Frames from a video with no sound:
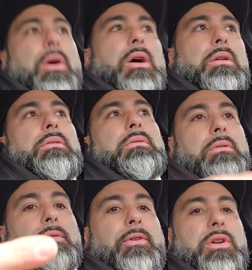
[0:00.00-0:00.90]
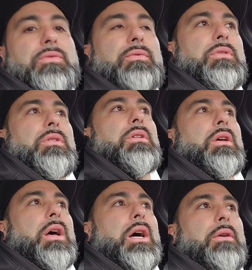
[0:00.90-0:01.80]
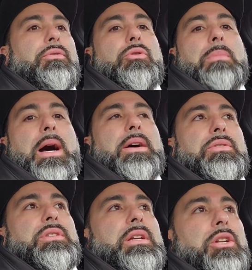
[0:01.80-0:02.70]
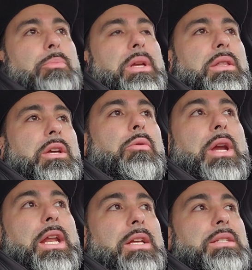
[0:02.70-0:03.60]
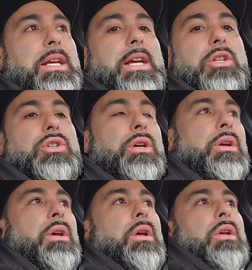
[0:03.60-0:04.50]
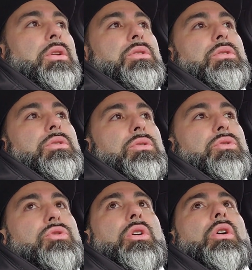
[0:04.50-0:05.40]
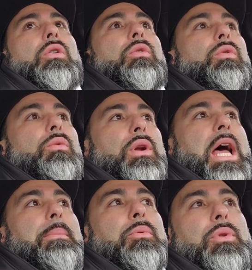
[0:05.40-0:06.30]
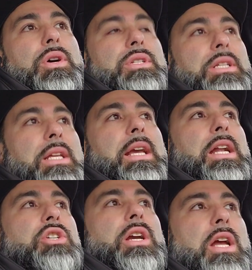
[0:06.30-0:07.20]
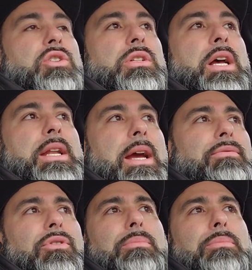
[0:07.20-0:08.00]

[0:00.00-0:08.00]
on the first few miles, it'll be in the greening stage. So what happened was it did get a check engine light after